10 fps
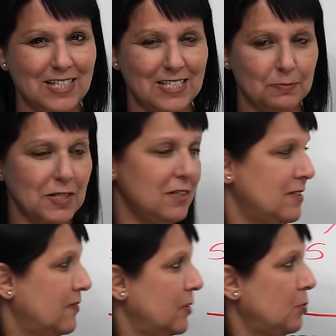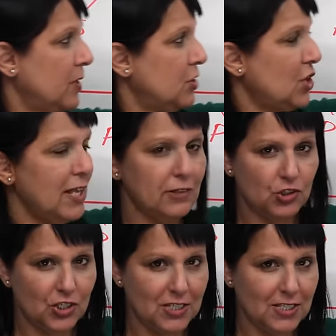It's because of the word
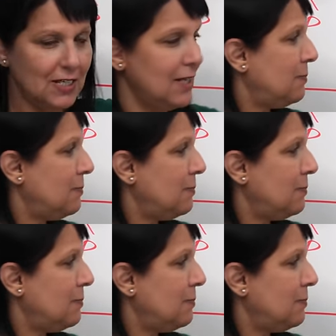challenges.